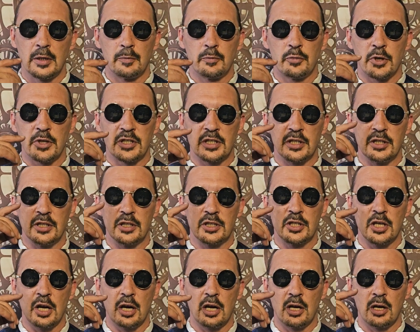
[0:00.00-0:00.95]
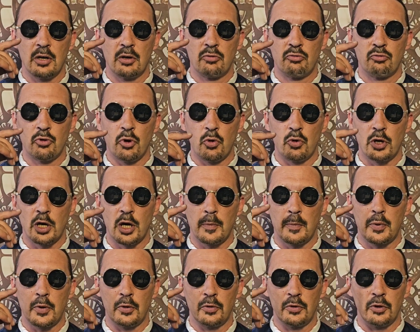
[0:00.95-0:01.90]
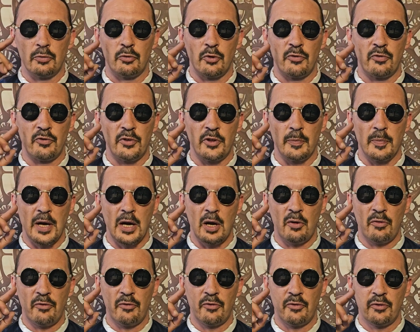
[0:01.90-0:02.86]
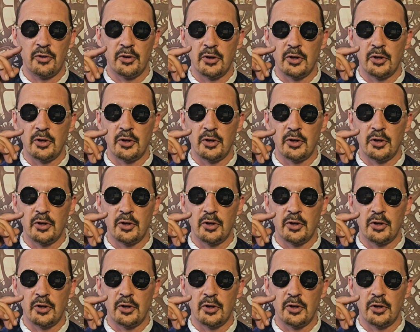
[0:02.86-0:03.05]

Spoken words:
pressing the tongue rolled up on the roof of the mouth,